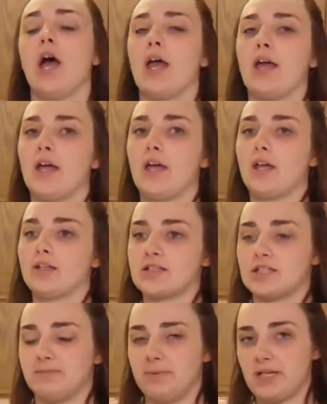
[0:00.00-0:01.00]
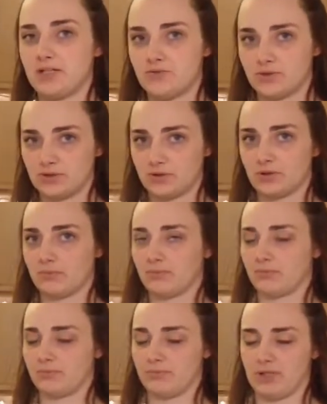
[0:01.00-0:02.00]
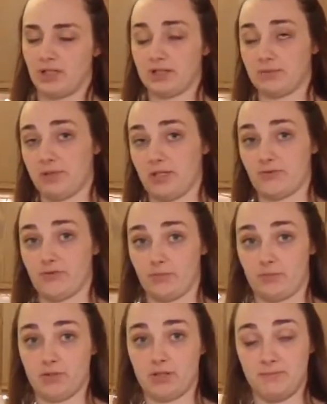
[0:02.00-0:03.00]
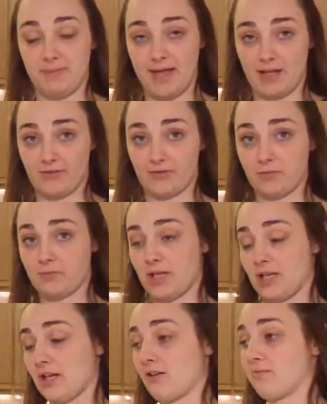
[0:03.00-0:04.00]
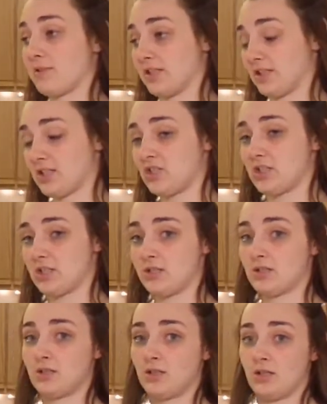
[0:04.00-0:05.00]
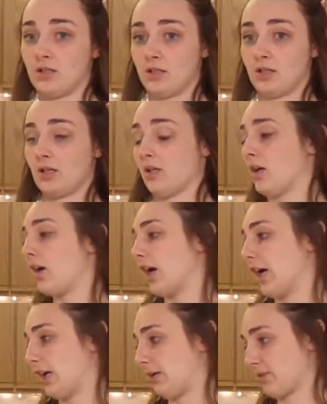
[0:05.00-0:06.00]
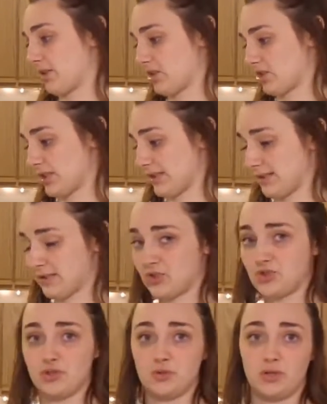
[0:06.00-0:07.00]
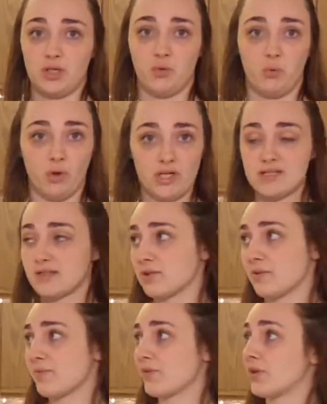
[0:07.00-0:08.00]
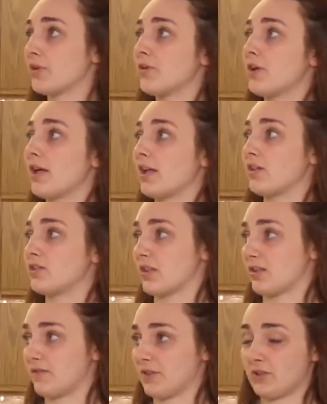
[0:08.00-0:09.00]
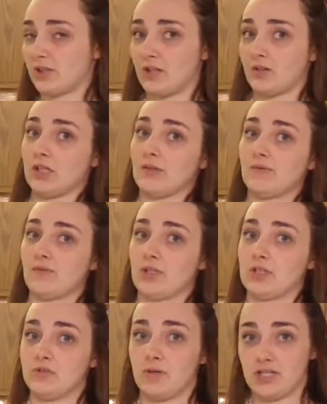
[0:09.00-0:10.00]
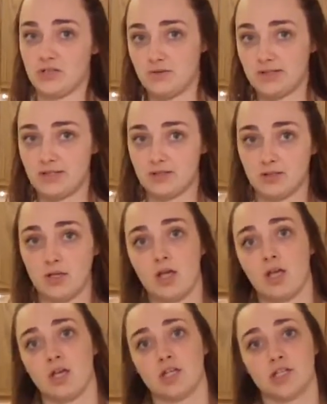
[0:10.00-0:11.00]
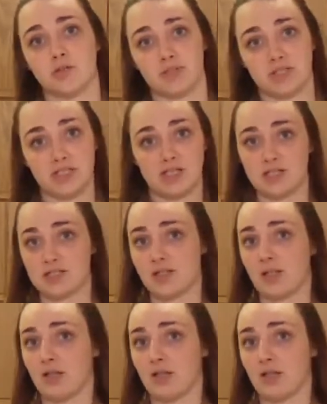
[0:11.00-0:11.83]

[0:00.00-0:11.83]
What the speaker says: and the bedroom, not the bedroom, the bathroom, and now I'm in the kitchen. We're gonna just do one sweep through and just figure out if, do I use it? Do we need it?